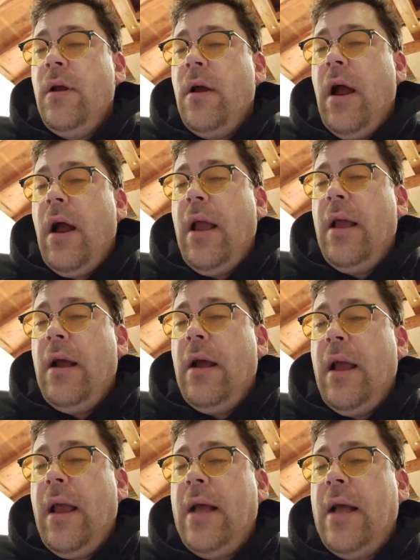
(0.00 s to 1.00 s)
I
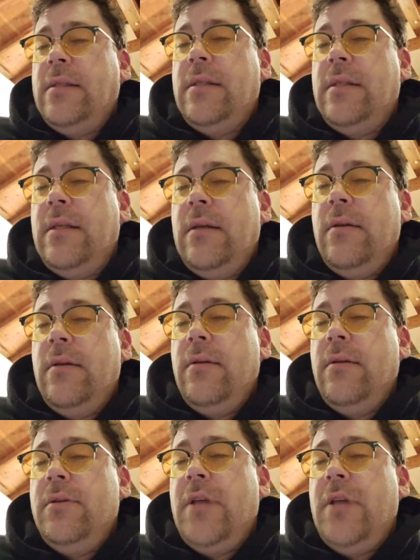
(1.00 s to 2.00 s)
asked
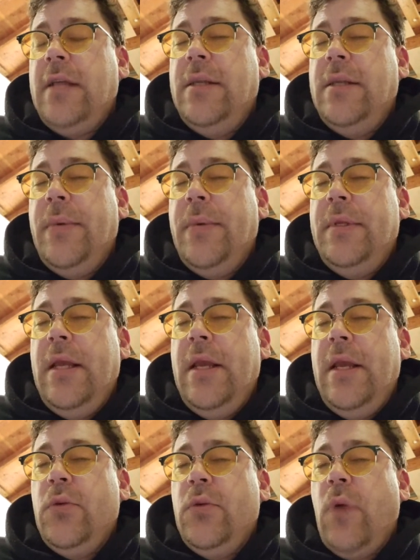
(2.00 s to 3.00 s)

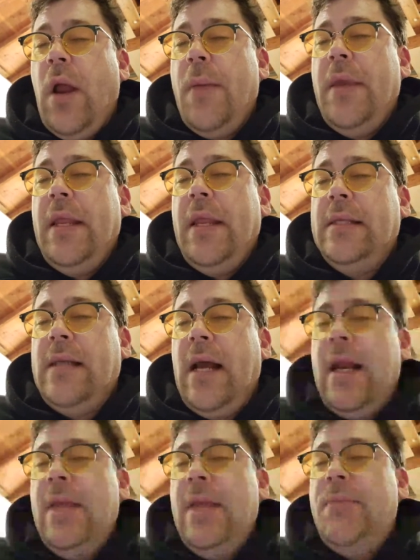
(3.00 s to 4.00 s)
ChatGPT to write me an
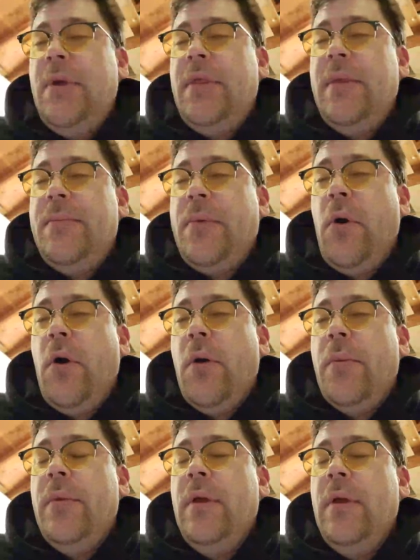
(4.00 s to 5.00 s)
exciting, pithy
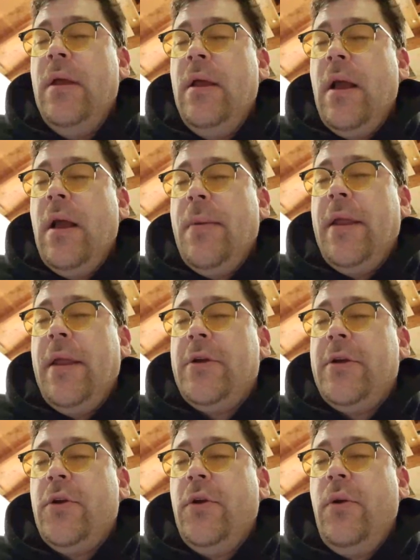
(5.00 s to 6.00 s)
poem about
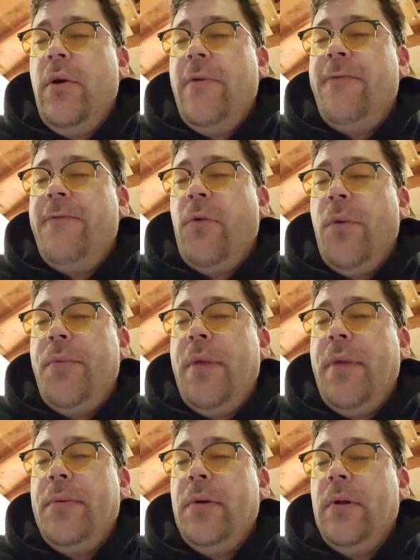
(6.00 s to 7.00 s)
a crew of four
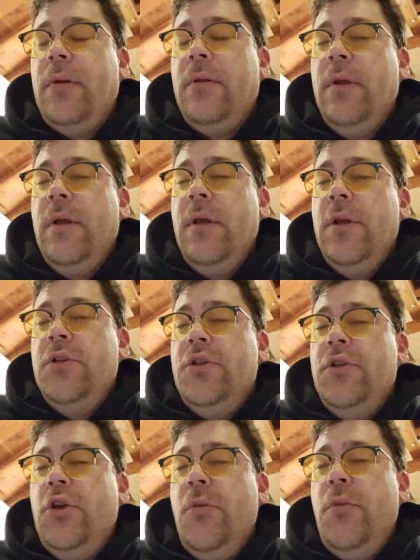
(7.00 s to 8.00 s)
people,
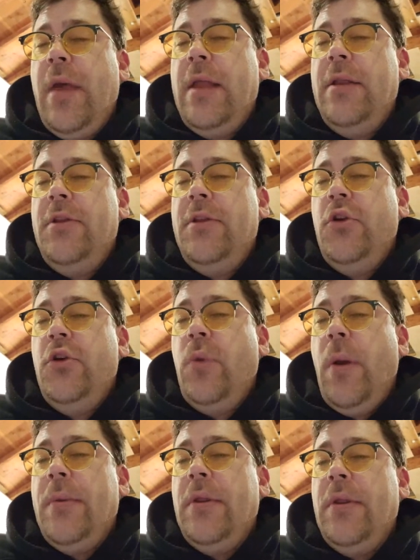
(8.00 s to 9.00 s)
two men, two
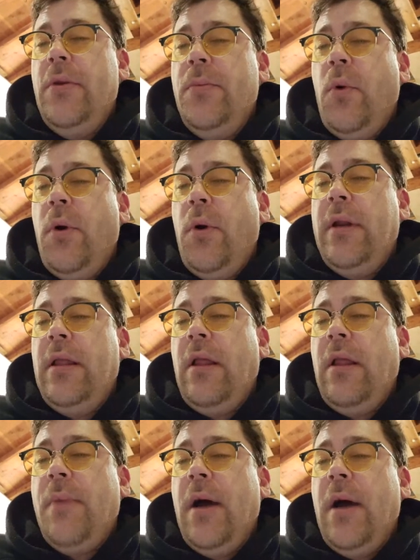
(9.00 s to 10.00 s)
women who board
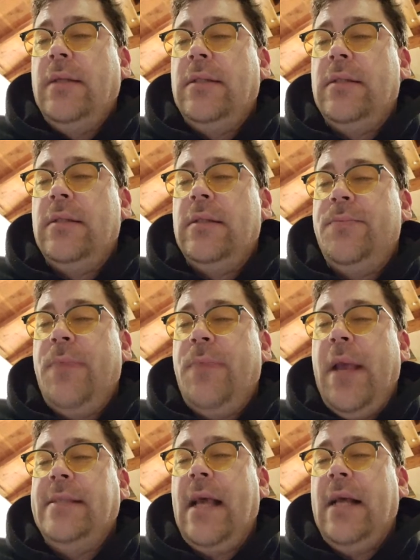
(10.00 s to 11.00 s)
Elon Musk's
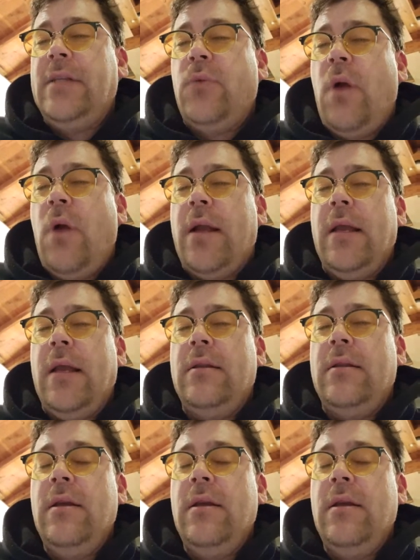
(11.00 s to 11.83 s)
SpaceX rocket